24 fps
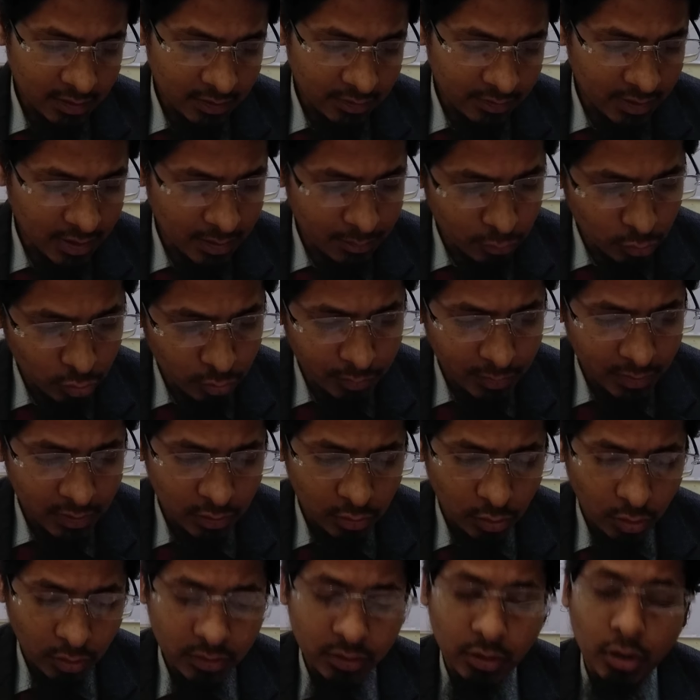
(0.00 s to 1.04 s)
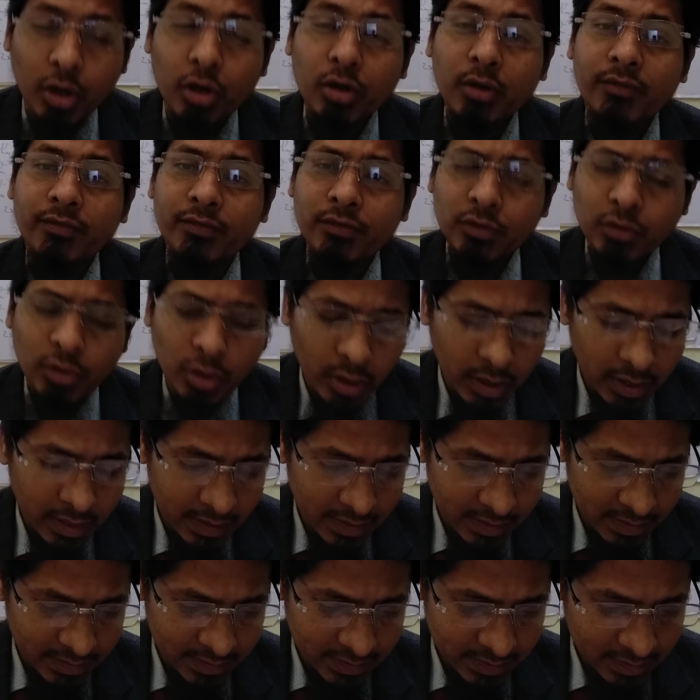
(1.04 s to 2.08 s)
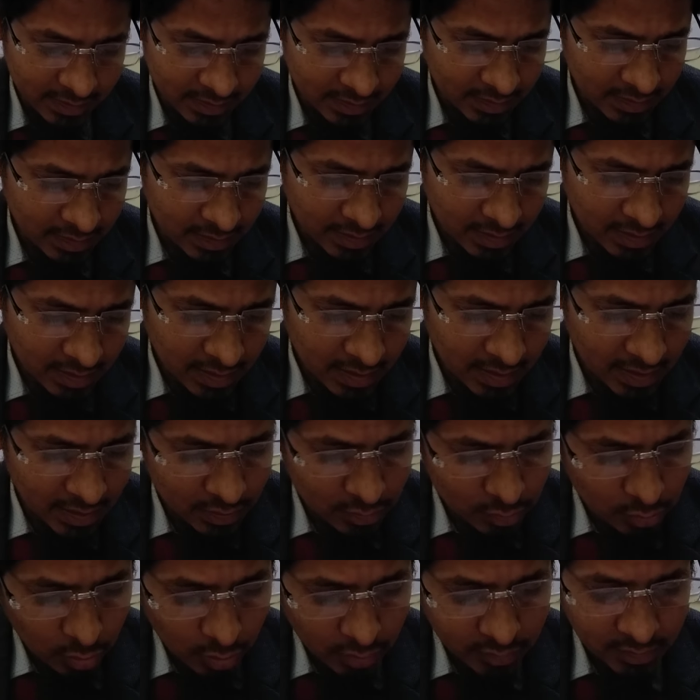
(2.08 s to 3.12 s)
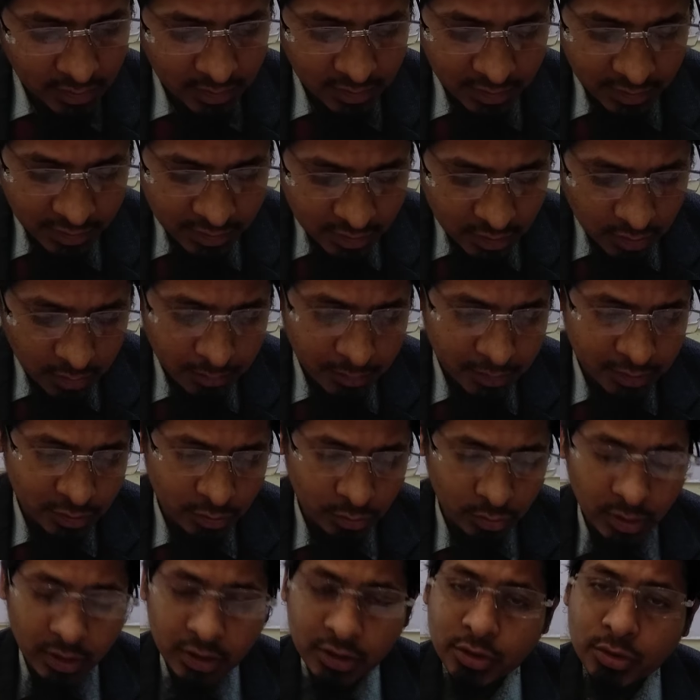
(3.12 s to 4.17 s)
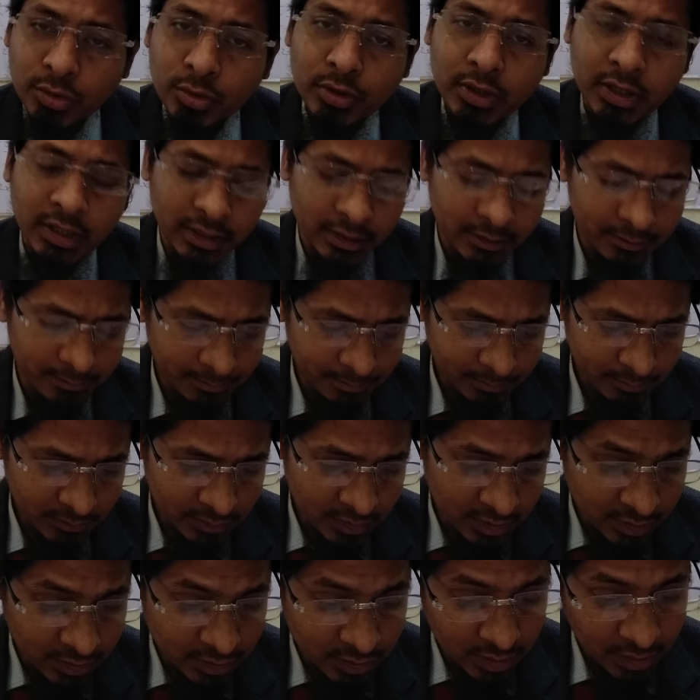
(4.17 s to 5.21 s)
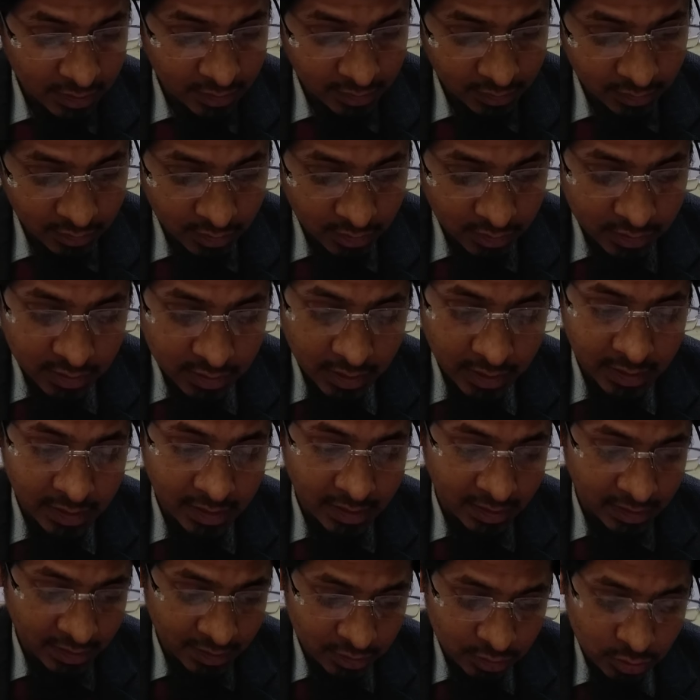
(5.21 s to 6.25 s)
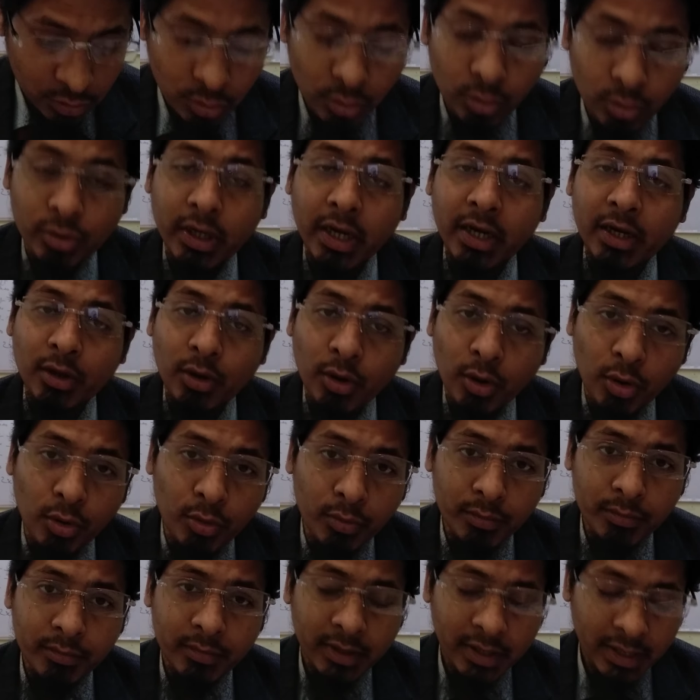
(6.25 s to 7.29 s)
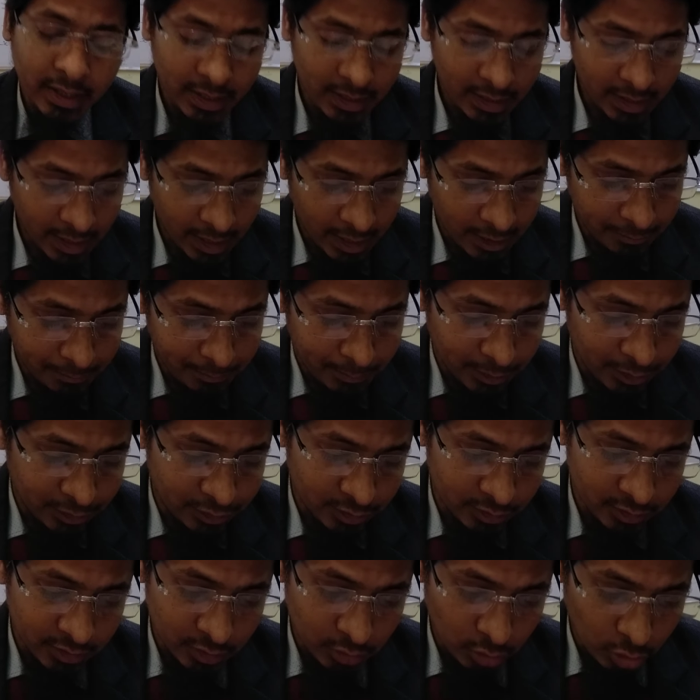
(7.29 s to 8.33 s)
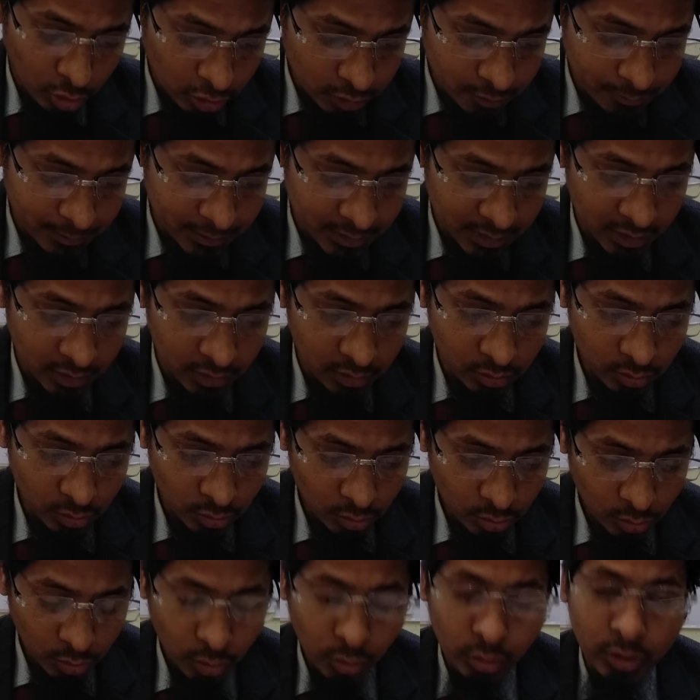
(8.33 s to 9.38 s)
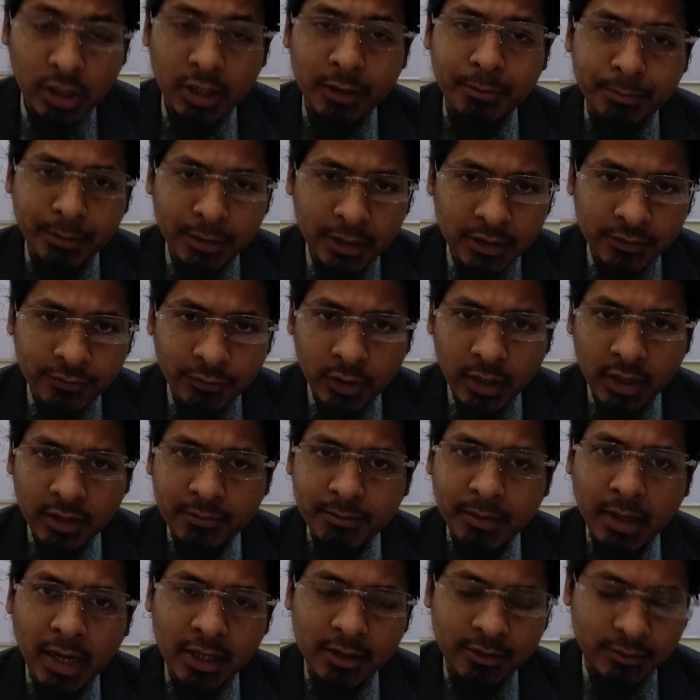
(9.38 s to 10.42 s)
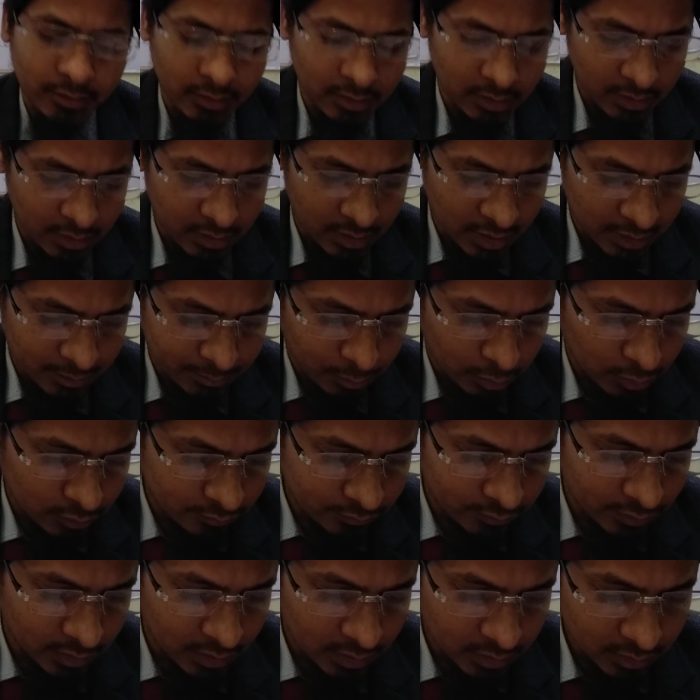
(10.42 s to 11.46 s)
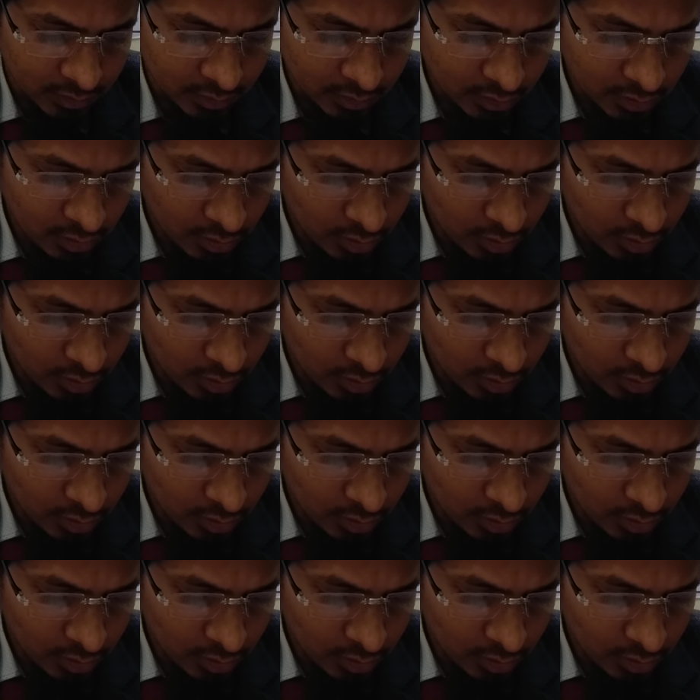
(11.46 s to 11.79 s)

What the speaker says: Their movement causes a lot of noise. It causes disturbance to the student studying in school and home, and patients in hospital who need peaceful atmosphere.